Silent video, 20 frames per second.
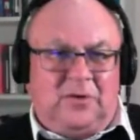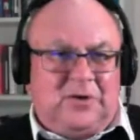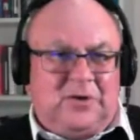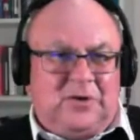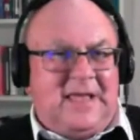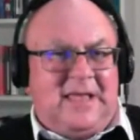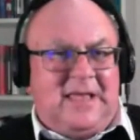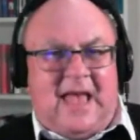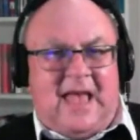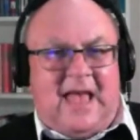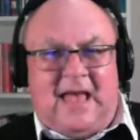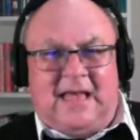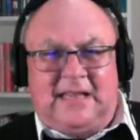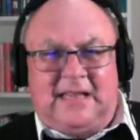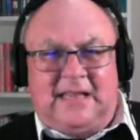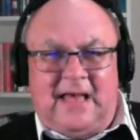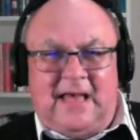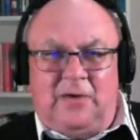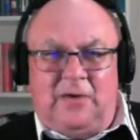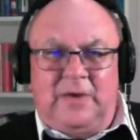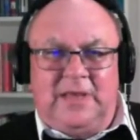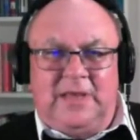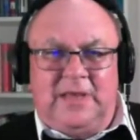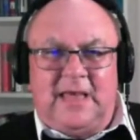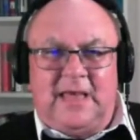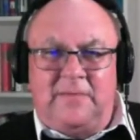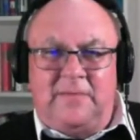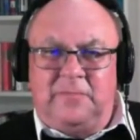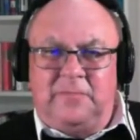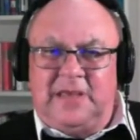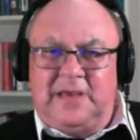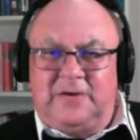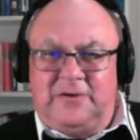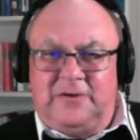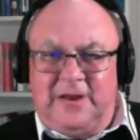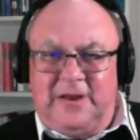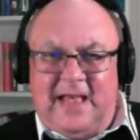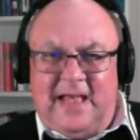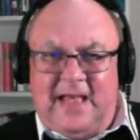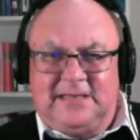looking at how we can be
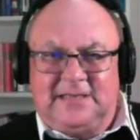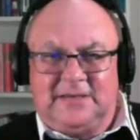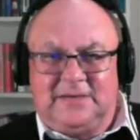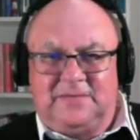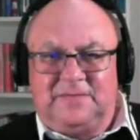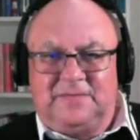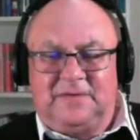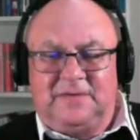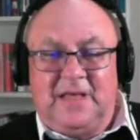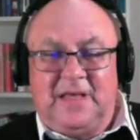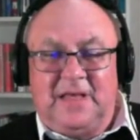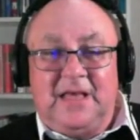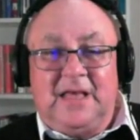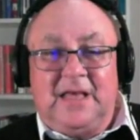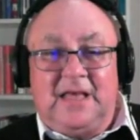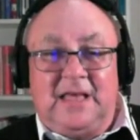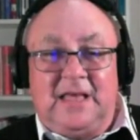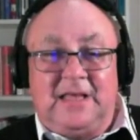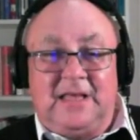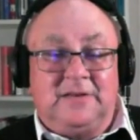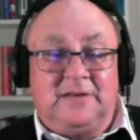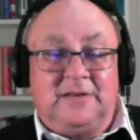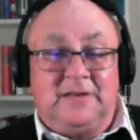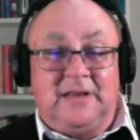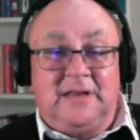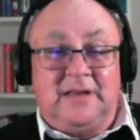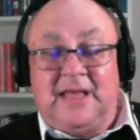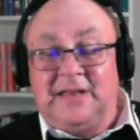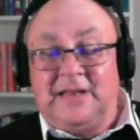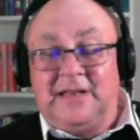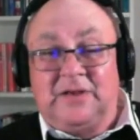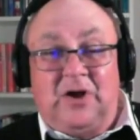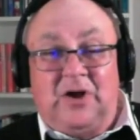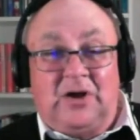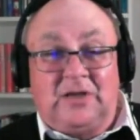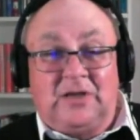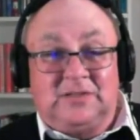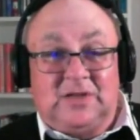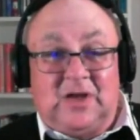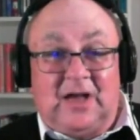creative in
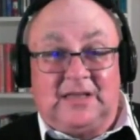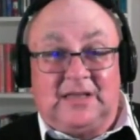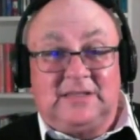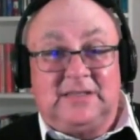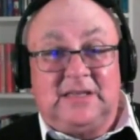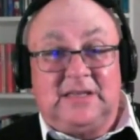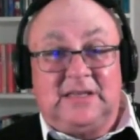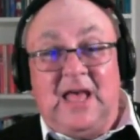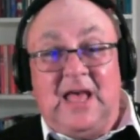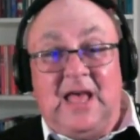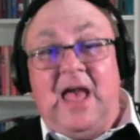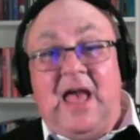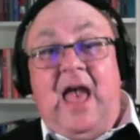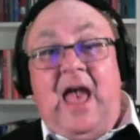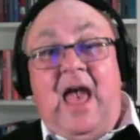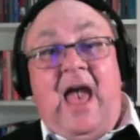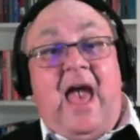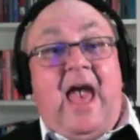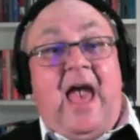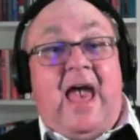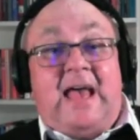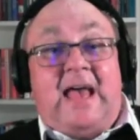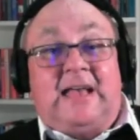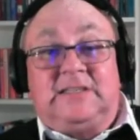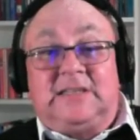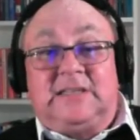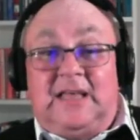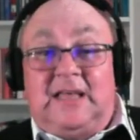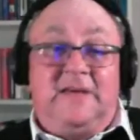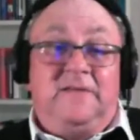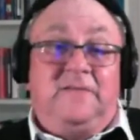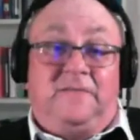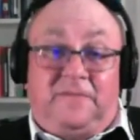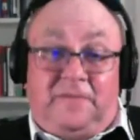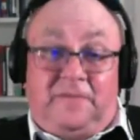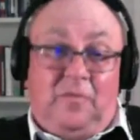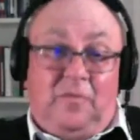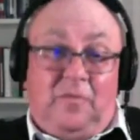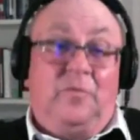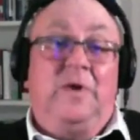God's eyes, as
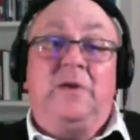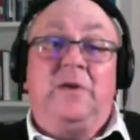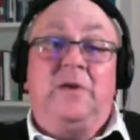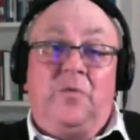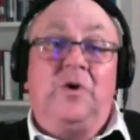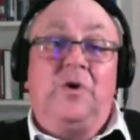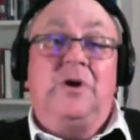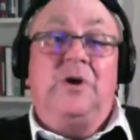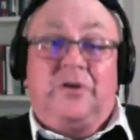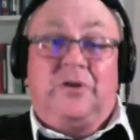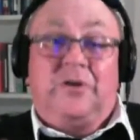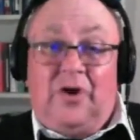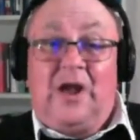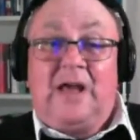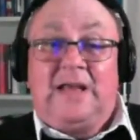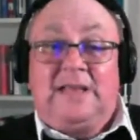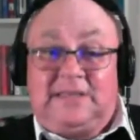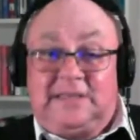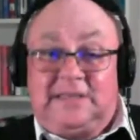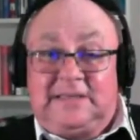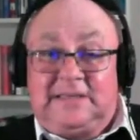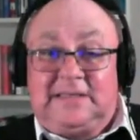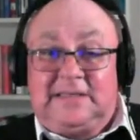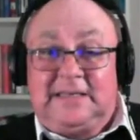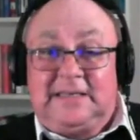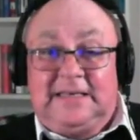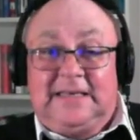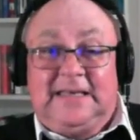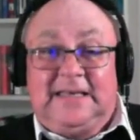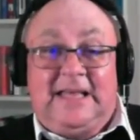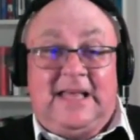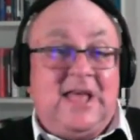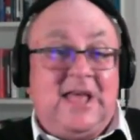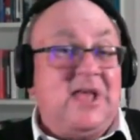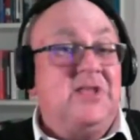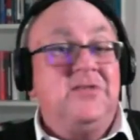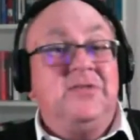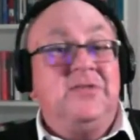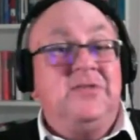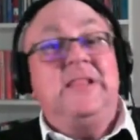if we were Christ
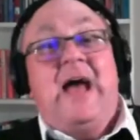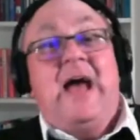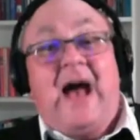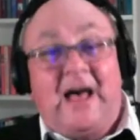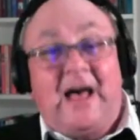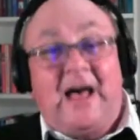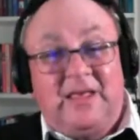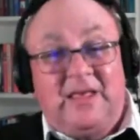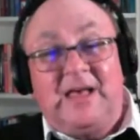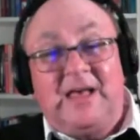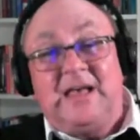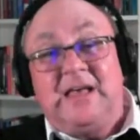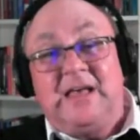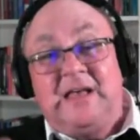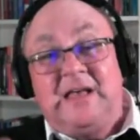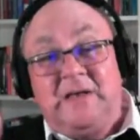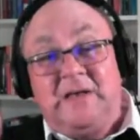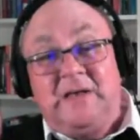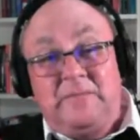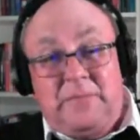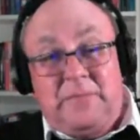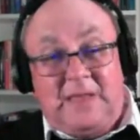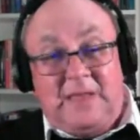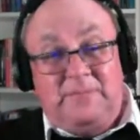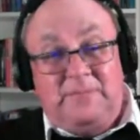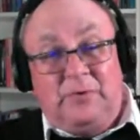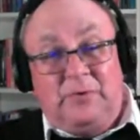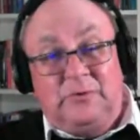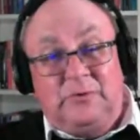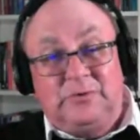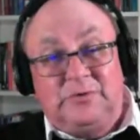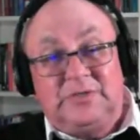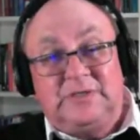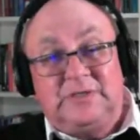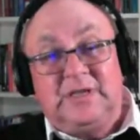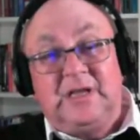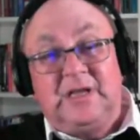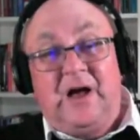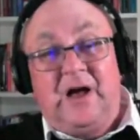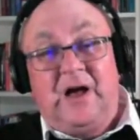in other
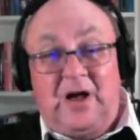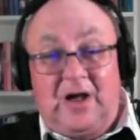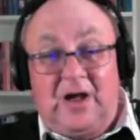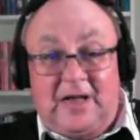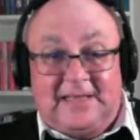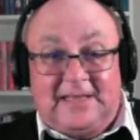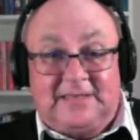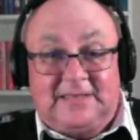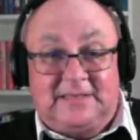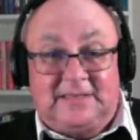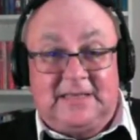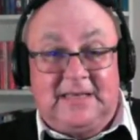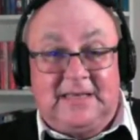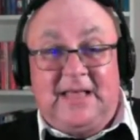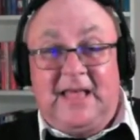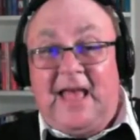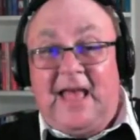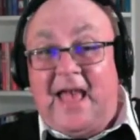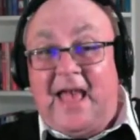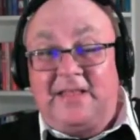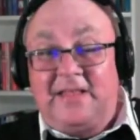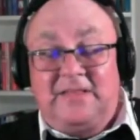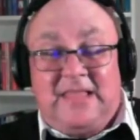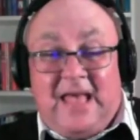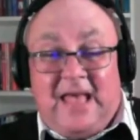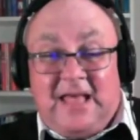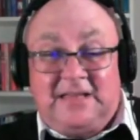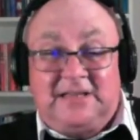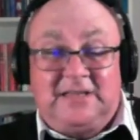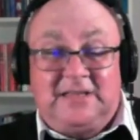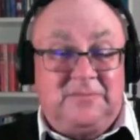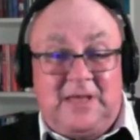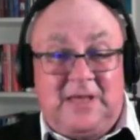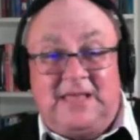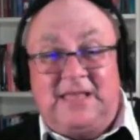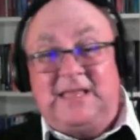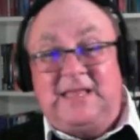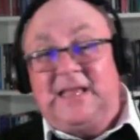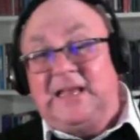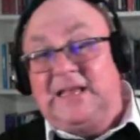people's eyes. And that, to
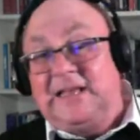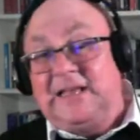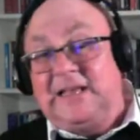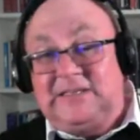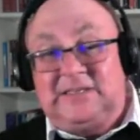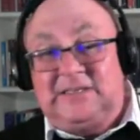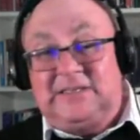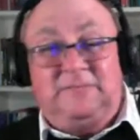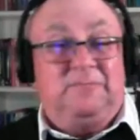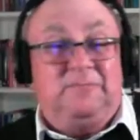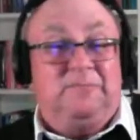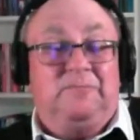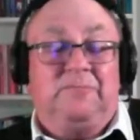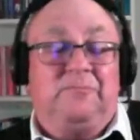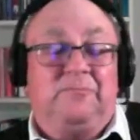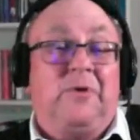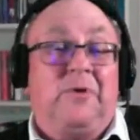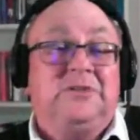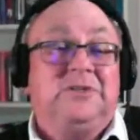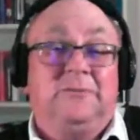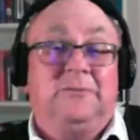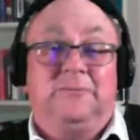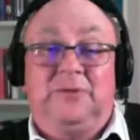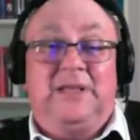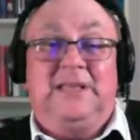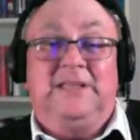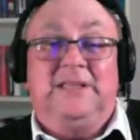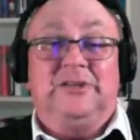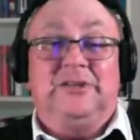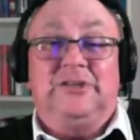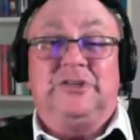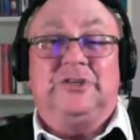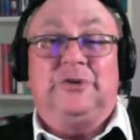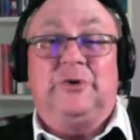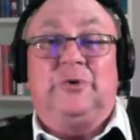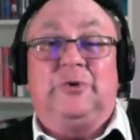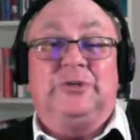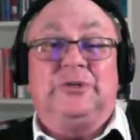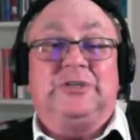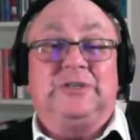me, is possibly the
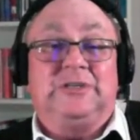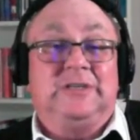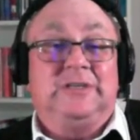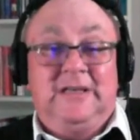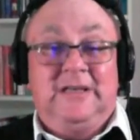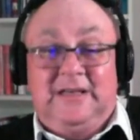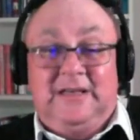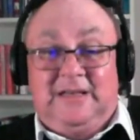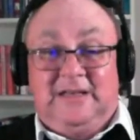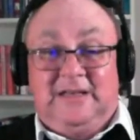source,